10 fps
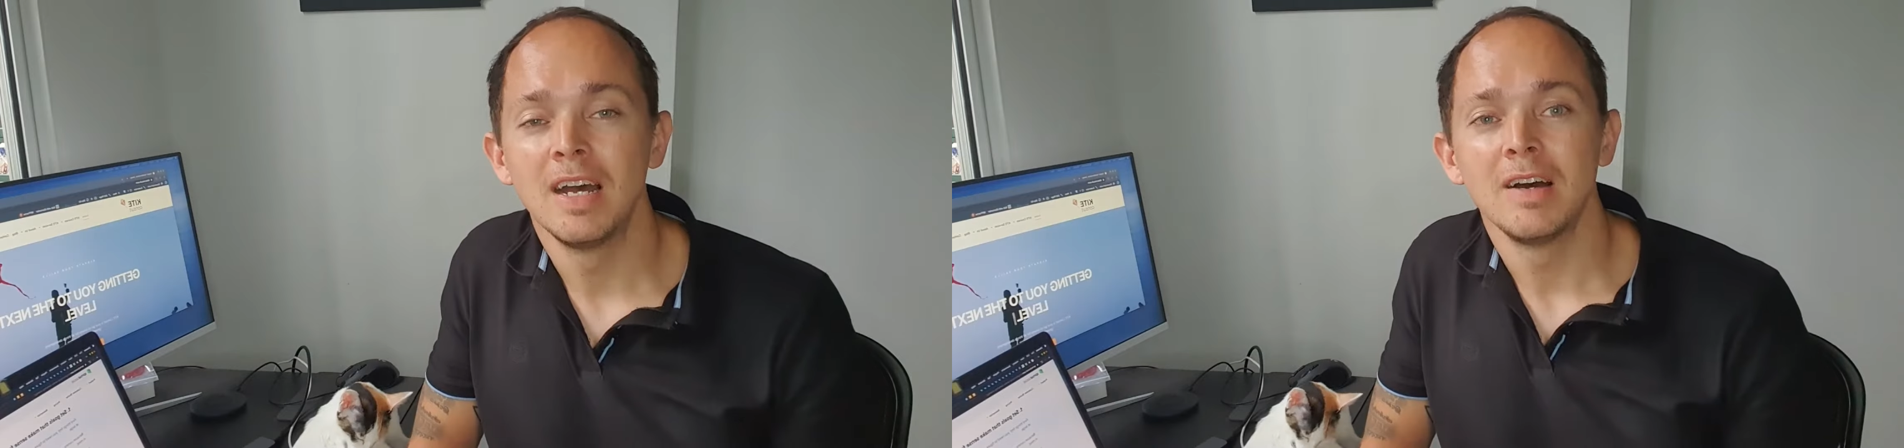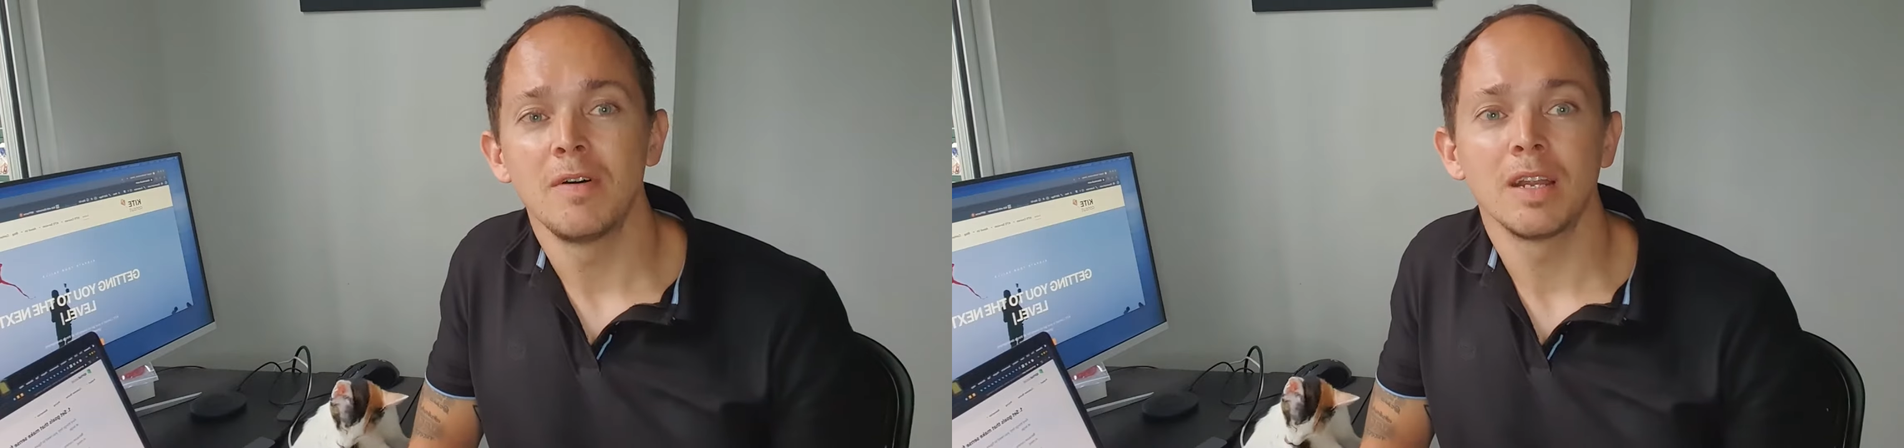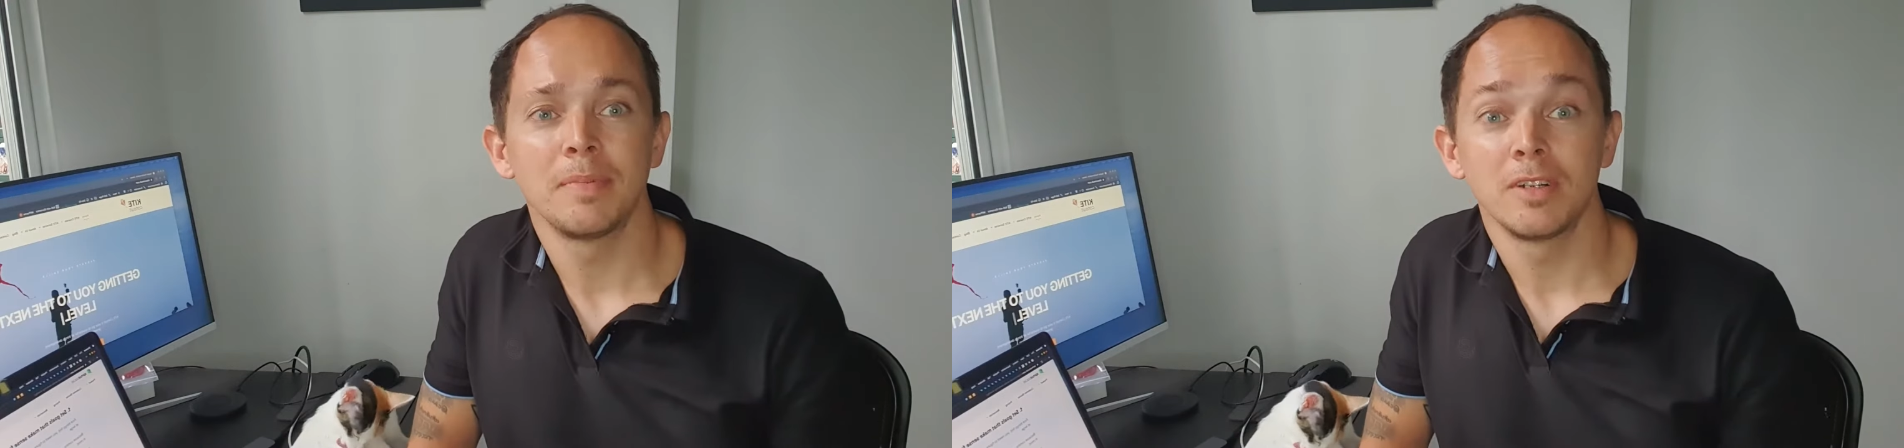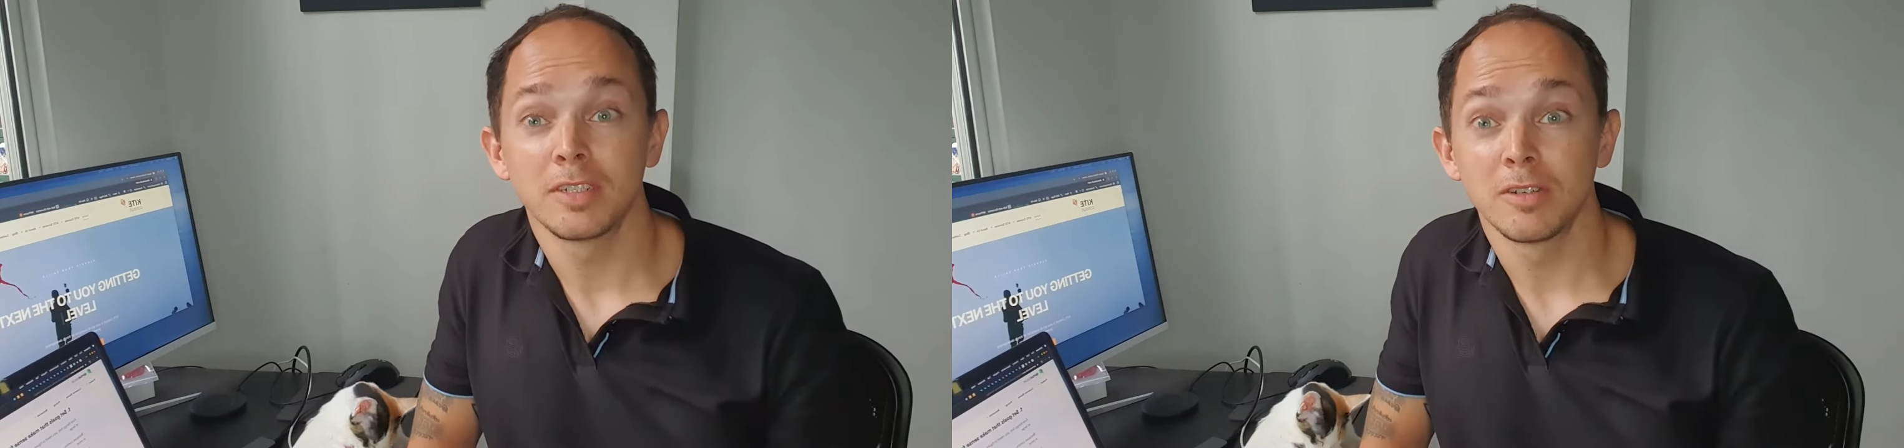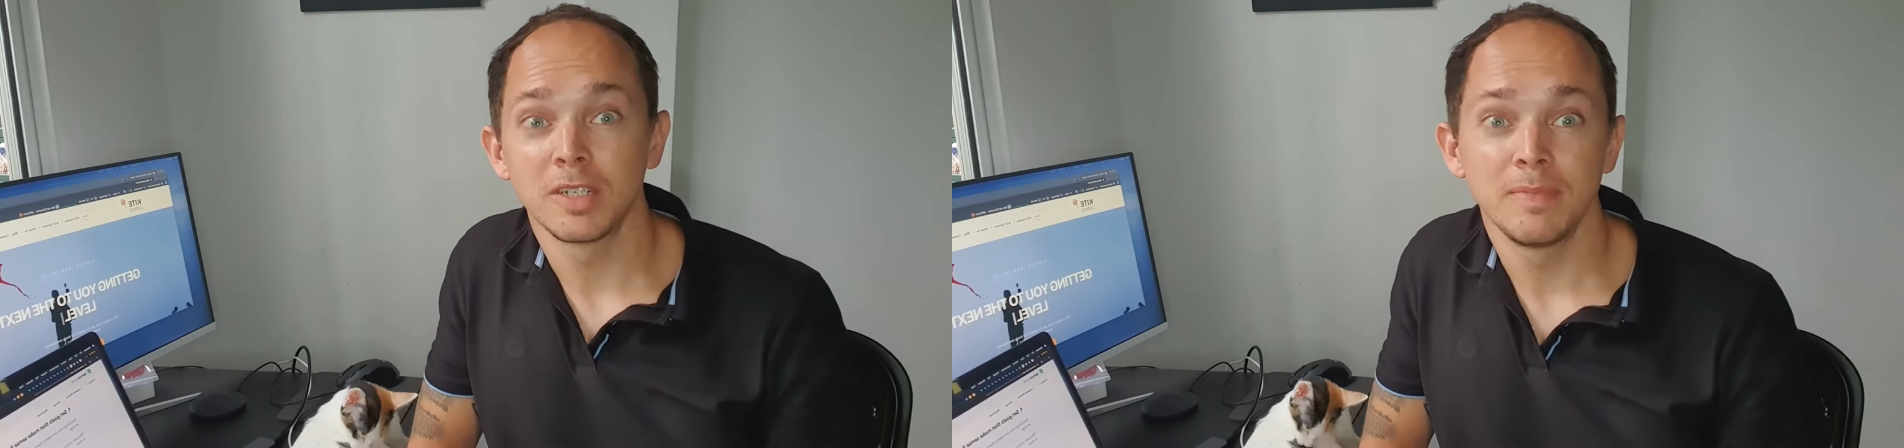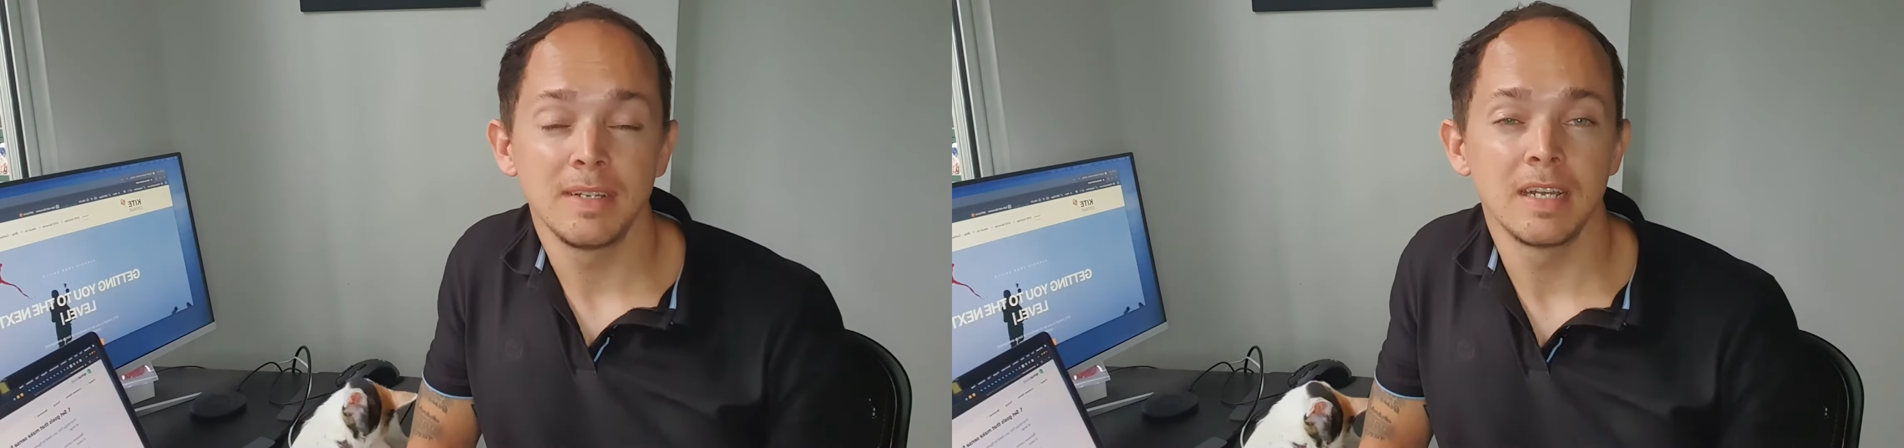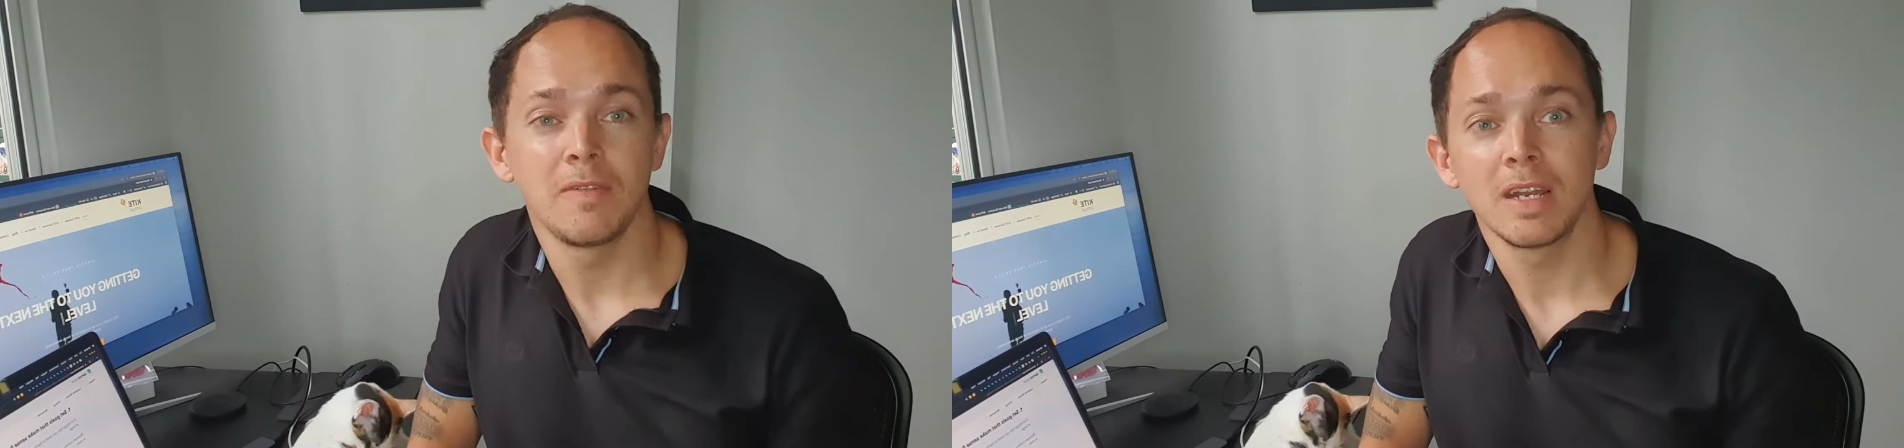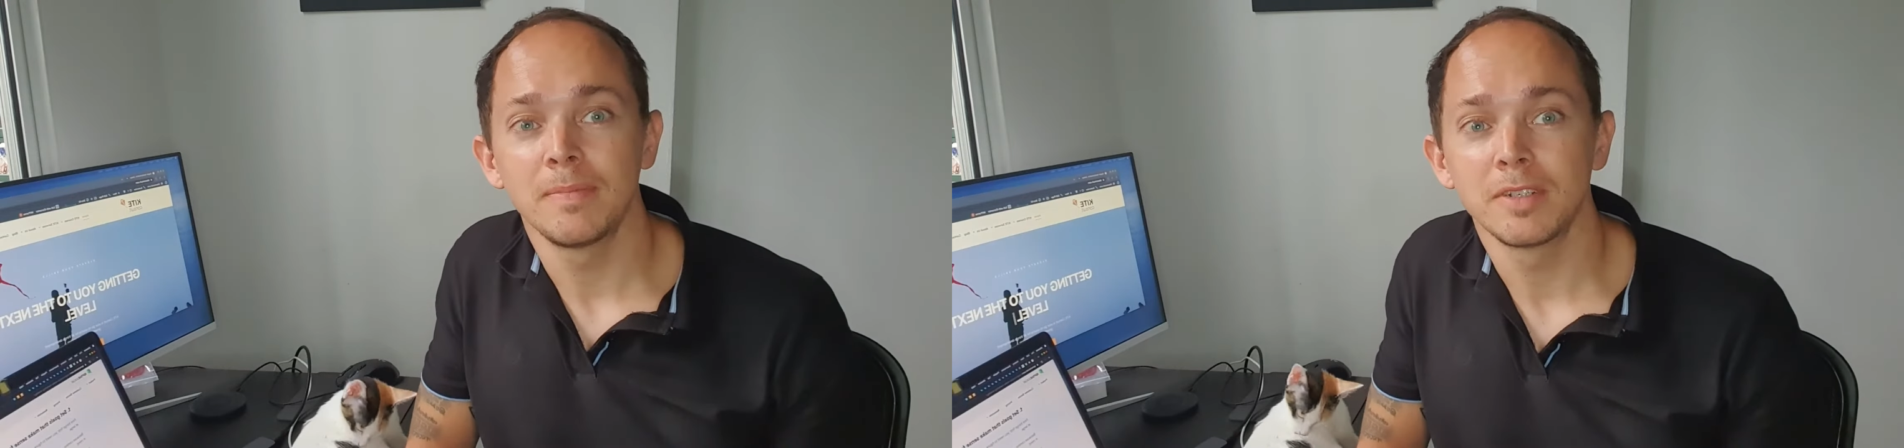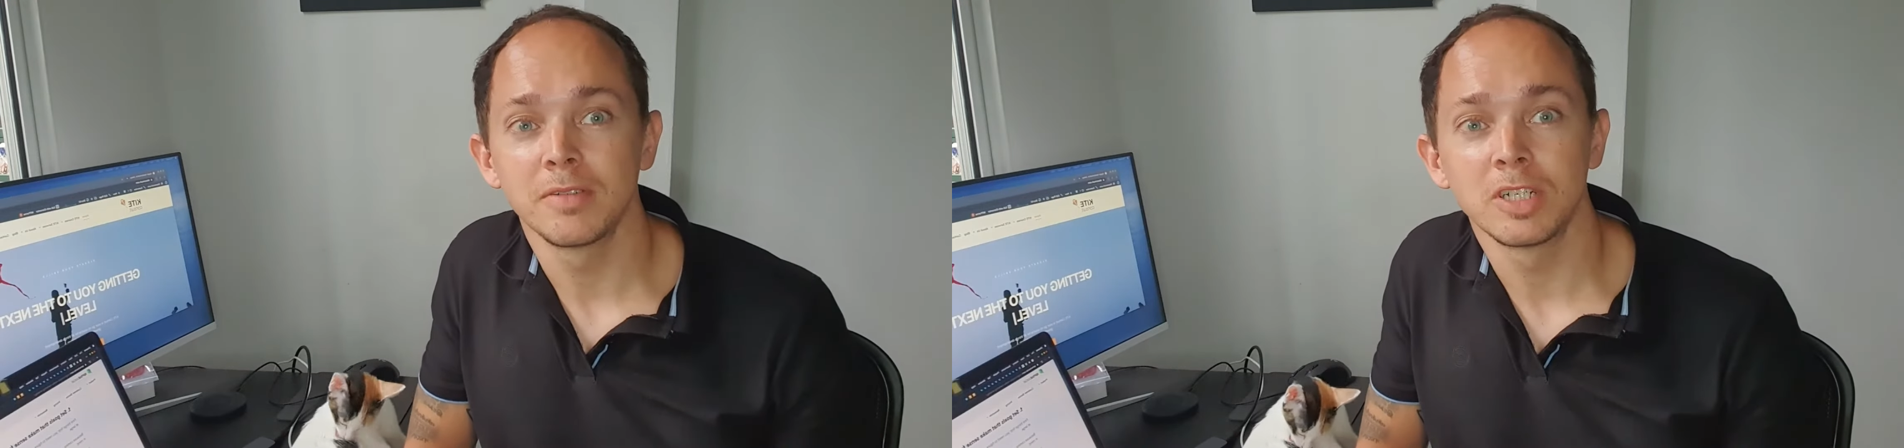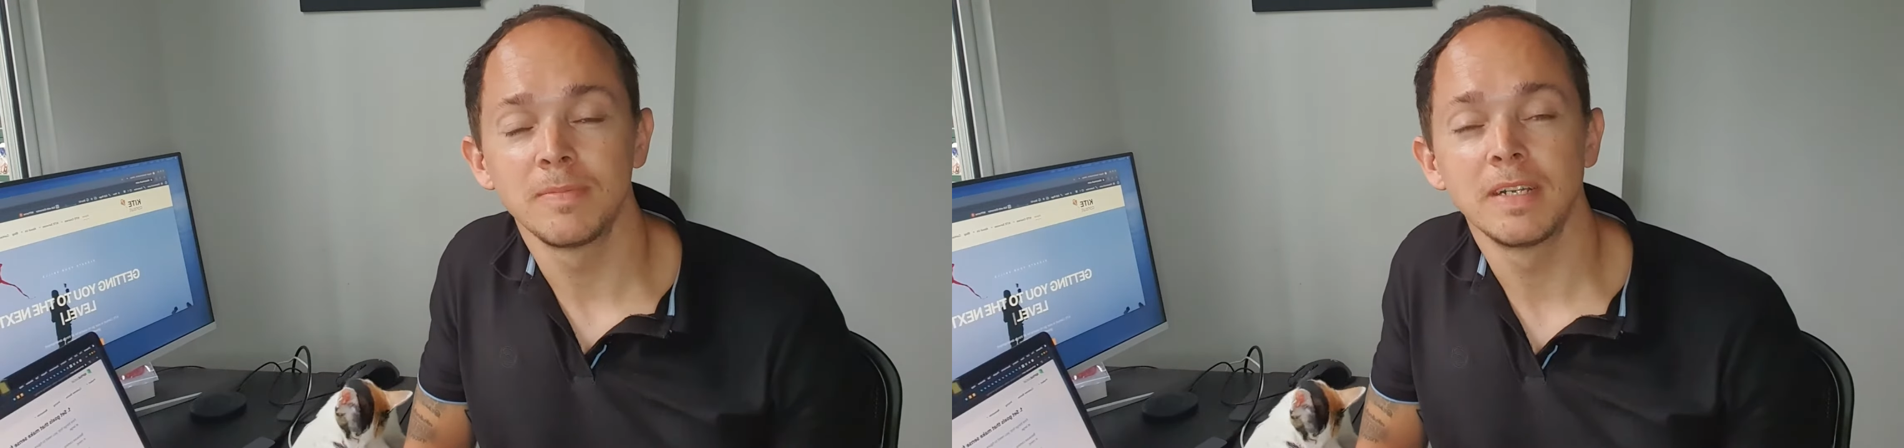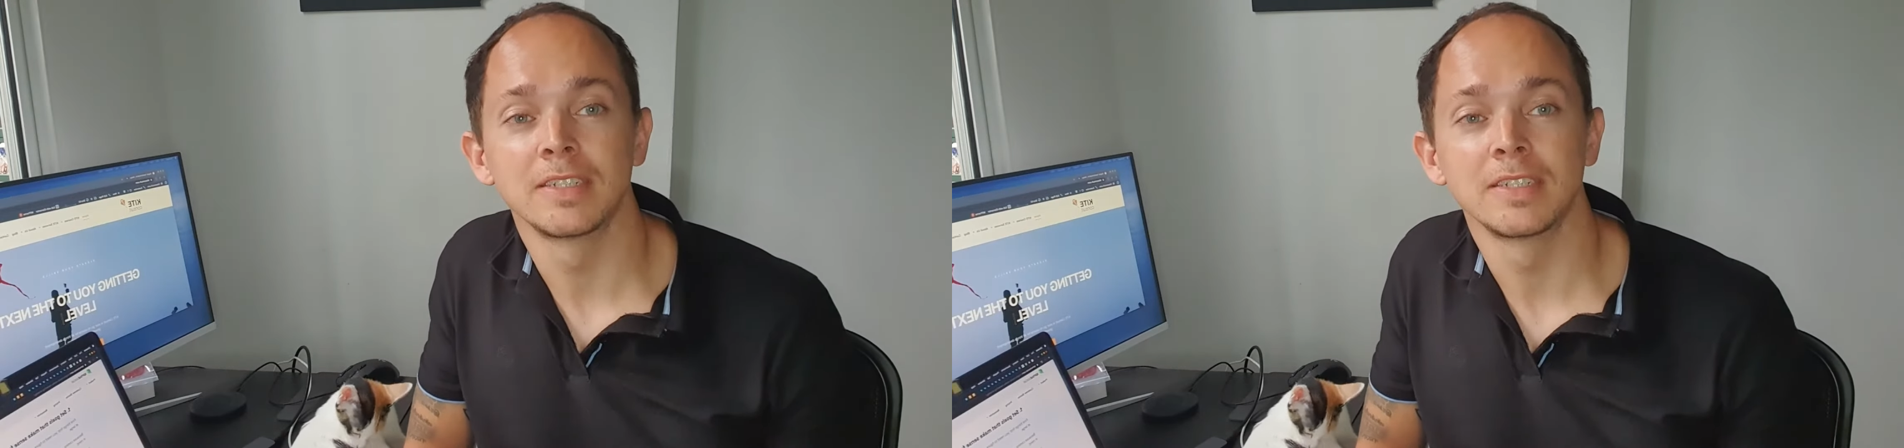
What about social media? What about social media?